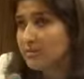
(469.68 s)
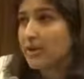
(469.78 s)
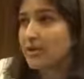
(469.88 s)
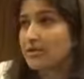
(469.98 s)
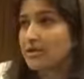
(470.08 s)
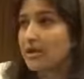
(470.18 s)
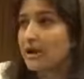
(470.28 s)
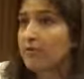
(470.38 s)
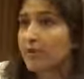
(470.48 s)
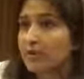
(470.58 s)
but I still
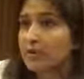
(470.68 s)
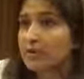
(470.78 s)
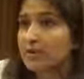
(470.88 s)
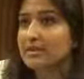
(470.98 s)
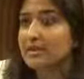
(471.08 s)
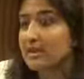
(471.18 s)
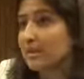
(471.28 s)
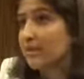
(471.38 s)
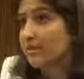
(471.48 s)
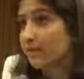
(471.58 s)
have papers that say
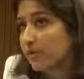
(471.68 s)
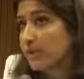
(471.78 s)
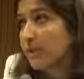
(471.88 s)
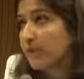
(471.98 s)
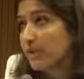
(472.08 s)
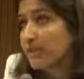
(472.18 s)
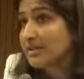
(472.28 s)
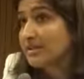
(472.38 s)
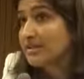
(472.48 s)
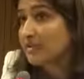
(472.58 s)
that I'm from that
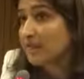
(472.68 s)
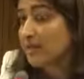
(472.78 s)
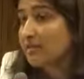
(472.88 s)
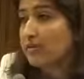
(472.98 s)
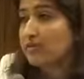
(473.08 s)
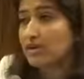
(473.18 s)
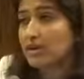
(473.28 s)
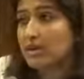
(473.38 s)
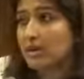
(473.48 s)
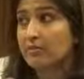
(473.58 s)
place. My refugee
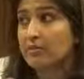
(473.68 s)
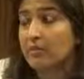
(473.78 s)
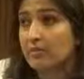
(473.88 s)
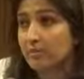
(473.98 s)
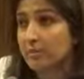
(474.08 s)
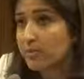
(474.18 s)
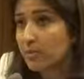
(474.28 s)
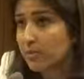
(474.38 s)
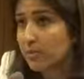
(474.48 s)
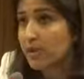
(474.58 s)
camp and the
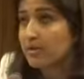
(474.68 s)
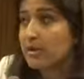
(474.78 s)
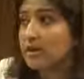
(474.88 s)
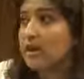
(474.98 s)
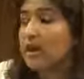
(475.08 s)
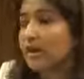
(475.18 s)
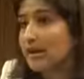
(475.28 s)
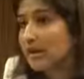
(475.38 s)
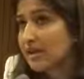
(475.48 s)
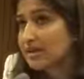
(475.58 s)
people around me,
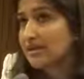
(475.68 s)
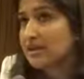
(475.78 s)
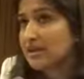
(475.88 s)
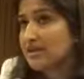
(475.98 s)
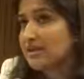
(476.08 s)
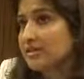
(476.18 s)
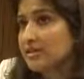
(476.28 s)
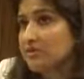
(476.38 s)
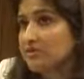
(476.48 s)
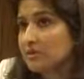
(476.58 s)
it is as
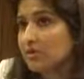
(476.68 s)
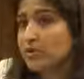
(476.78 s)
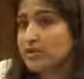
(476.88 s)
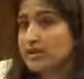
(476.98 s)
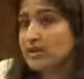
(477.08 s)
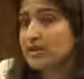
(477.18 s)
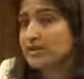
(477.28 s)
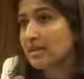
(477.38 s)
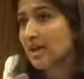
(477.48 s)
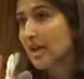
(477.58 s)
if small
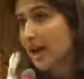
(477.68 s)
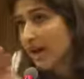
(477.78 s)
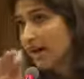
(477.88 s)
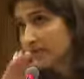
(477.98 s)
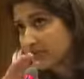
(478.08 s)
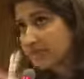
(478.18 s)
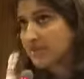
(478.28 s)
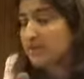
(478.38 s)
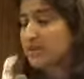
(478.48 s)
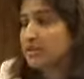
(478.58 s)
cities have
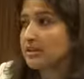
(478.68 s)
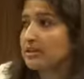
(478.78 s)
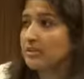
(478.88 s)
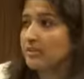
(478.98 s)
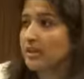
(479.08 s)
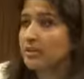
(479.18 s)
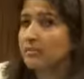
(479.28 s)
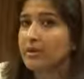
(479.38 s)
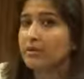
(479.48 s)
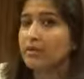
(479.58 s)
disappeared in Israel,
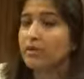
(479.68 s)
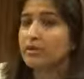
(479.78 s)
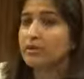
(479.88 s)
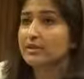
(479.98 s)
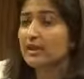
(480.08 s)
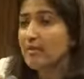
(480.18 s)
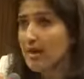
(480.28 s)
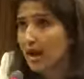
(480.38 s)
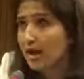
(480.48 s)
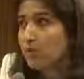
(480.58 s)
but were
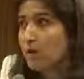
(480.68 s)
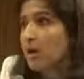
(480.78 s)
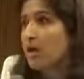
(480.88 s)
somehow